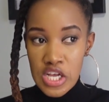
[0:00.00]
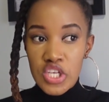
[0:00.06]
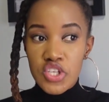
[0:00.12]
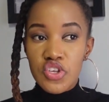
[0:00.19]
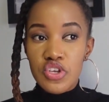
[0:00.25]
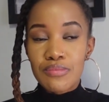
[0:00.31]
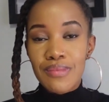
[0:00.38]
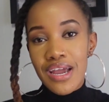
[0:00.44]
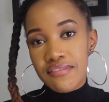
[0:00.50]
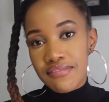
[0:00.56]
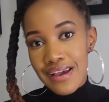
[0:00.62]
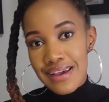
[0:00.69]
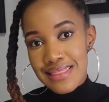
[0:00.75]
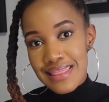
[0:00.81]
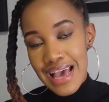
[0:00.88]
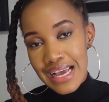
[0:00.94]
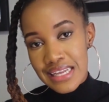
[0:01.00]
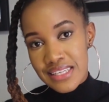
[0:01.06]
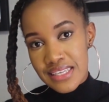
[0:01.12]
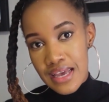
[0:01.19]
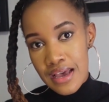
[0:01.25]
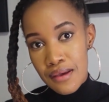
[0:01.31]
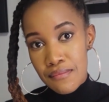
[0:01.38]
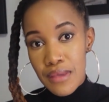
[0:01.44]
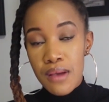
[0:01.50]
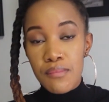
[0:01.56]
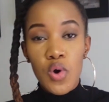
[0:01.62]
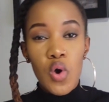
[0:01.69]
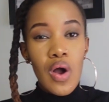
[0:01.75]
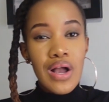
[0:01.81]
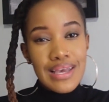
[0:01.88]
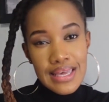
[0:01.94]
So you might find that
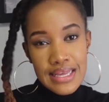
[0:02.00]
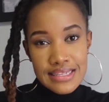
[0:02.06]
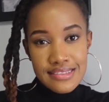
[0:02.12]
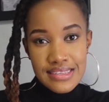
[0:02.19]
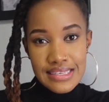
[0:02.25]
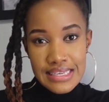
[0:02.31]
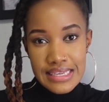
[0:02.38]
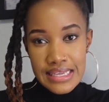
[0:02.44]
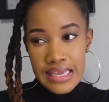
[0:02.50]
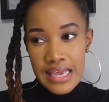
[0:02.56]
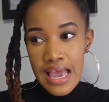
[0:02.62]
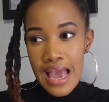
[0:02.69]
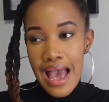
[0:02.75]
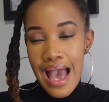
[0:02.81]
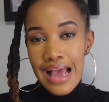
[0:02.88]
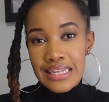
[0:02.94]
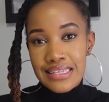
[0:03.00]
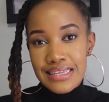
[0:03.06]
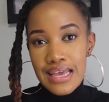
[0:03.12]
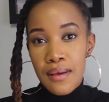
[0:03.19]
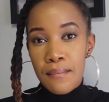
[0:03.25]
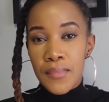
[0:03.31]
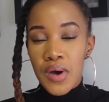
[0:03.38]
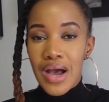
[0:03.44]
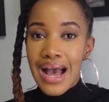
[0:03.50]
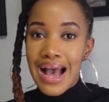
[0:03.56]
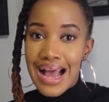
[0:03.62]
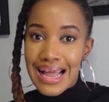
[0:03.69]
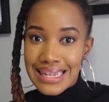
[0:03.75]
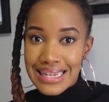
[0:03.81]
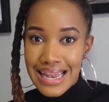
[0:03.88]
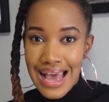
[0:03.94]
Makatla and
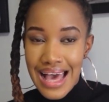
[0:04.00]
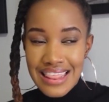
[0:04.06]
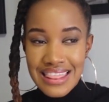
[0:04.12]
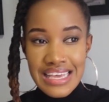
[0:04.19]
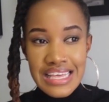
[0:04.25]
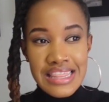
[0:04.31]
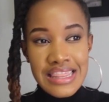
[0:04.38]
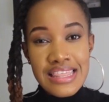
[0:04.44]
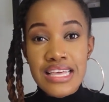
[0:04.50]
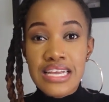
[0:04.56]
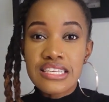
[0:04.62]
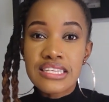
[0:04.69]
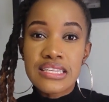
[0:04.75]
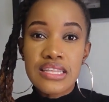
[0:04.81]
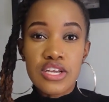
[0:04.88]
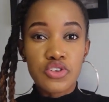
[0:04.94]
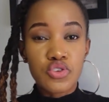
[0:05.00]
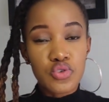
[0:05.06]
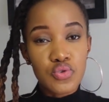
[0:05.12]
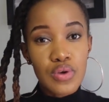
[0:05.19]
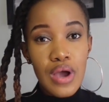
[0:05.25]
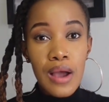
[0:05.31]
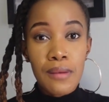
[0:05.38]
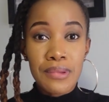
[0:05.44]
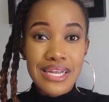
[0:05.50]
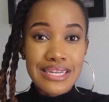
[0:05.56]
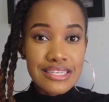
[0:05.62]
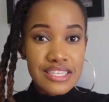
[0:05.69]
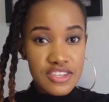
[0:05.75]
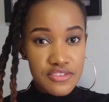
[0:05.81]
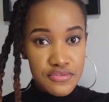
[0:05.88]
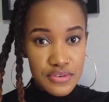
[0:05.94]
Makatla, the things they do are a
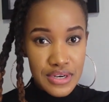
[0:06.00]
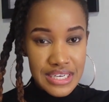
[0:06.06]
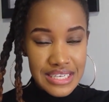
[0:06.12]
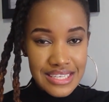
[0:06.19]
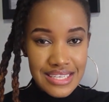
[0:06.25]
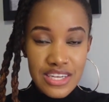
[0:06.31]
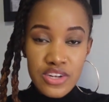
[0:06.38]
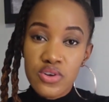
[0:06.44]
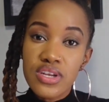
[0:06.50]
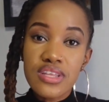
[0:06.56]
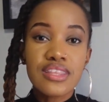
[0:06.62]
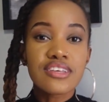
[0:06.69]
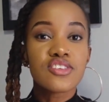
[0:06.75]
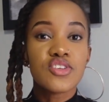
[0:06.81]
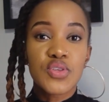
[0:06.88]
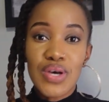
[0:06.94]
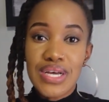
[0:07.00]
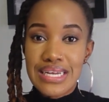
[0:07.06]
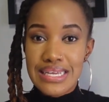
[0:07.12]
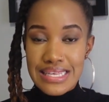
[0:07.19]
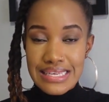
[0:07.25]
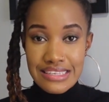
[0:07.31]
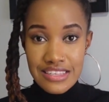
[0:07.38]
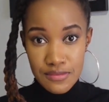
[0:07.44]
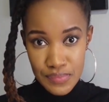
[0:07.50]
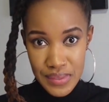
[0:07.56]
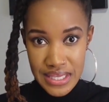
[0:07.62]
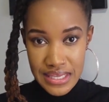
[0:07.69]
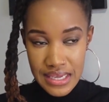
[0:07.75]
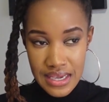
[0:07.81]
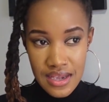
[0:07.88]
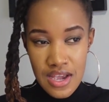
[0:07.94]
bit different, including the Setswana they
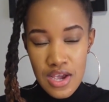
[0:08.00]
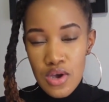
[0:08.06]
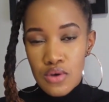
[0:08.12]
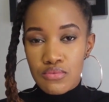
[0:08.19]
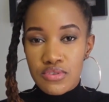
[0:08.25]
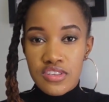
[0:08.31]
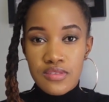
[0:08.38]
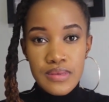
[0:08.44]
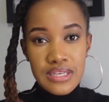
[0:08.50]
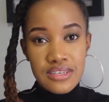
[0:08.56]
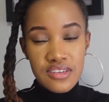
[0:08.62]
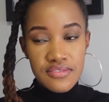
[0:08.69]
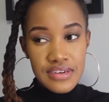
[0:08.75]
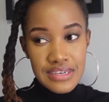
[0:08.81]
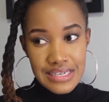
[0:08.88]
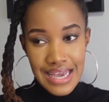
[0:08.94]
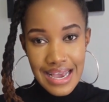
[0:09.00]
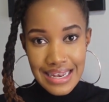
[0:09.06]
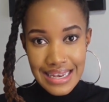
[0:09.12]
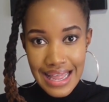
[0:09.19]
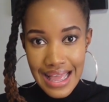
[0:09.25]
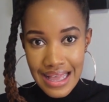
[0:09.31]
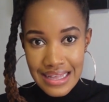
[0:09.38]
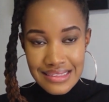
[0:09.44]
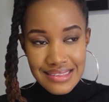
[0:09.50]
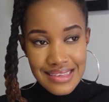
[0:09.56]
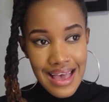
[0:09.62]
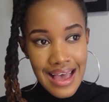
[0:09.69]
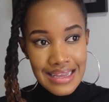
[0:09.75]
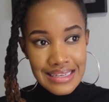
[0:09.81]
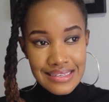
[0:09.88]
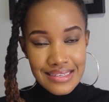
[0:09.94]
speak. We speak different dialects
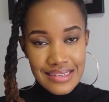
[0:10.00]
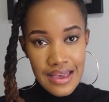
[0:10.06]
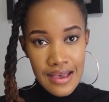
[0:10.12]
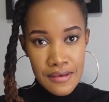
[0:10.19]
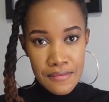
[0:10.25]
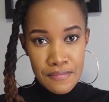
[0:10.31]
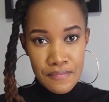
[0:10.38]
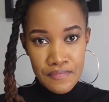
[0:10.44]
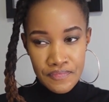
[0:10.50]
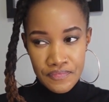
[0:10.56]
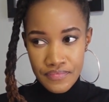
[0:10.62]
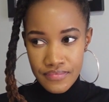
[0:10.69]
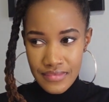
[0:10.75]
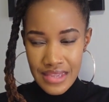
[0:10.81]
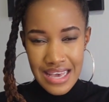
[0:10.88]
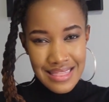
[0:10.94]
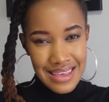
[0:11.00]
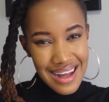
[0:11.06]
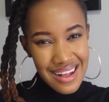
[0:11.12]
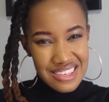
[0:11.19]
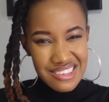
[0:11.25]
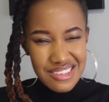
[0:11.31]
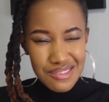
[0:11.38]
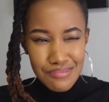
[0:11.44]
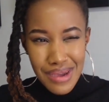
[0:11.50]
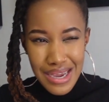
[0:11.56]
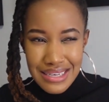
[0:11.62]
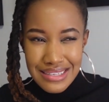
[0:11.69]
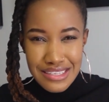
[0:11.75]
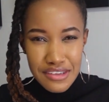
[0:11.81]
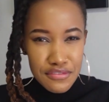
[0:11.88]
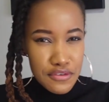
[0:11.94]
and the cultures
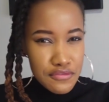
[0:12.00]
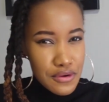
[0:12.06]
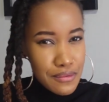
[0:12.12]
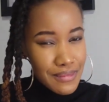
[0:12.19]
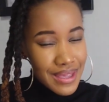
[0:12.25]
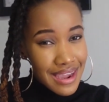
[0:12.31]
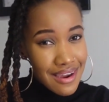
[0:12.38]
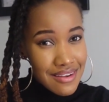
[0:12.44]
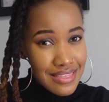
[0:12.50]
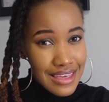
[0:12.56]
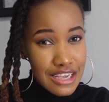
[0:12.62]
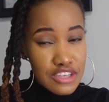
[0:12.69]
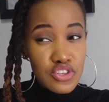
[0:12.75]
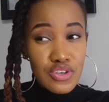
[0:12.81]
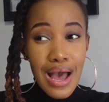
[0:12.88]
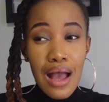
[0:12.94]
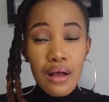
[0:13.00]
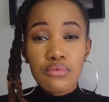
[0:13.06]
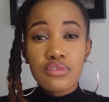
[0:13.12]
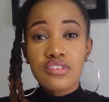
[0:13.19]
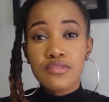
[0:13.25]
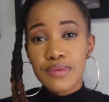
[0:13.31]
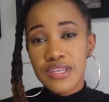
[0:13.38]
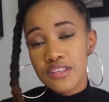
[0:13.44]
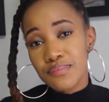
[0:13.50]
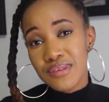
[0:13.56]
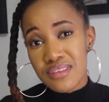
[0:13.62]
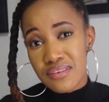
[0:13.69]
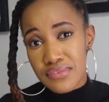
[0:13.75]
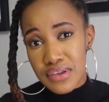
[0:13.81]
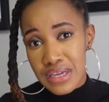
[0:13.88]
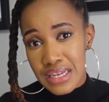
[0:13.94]
might differ from here and there, so I will speak
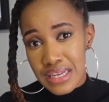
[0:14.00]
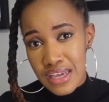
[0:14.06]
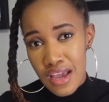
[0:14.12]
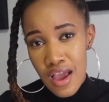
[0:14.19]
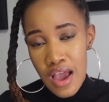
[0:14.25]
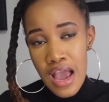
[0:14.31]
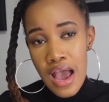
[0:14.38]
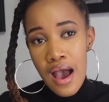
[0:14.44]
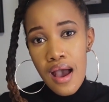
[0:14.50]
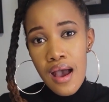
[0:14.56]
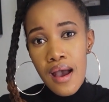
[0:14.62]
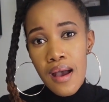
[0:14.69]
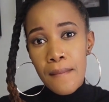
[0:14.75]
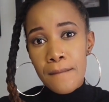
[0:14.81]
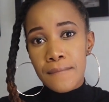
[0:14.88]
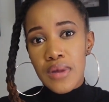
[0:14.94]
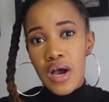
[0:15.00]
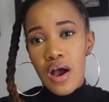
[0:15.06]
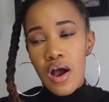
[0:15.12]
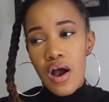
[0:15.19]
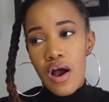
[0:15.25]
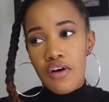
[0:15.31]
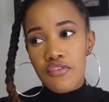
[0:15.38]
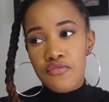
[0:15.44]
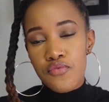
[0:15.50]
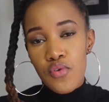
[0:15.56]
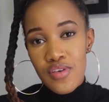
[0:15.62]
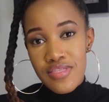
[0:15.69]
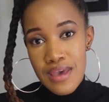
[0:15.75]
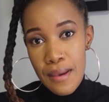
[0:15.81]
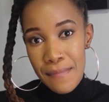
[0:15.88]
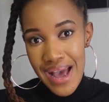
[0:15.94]
specifically for
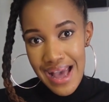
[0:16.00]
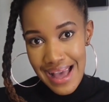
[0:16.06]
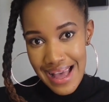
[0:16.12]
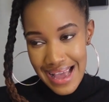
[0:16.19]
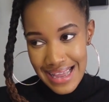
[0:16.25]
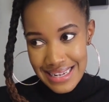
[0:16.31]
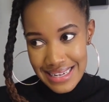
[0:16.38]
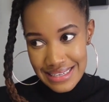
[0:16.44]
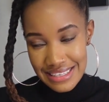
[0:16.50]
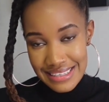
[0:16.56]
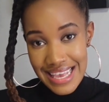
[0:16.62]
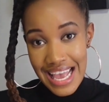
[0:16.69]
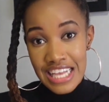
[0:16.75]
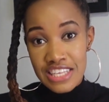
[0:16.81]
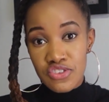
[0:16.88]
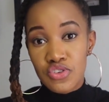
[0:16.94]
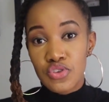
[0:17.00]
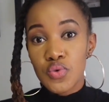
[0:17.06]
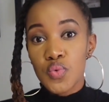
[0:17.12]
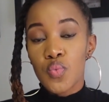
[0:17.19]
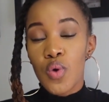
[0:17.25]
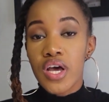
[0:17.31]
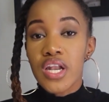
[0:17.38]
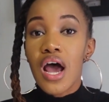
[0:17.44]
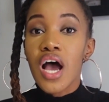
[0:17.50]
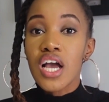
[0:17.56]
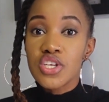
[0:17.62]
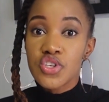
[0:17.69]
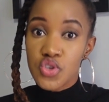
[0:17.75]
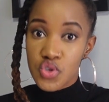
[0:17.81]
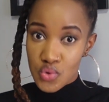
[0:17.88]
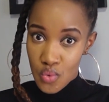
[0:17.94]
the Bakatlas as to what I
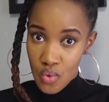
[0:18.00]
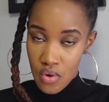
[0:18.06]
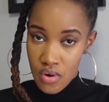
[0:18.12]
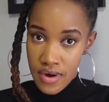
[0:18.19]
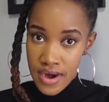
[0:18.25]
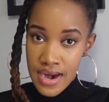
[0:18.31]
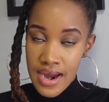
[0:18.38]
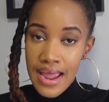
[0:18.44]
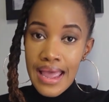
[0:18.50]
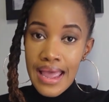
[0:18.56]
saw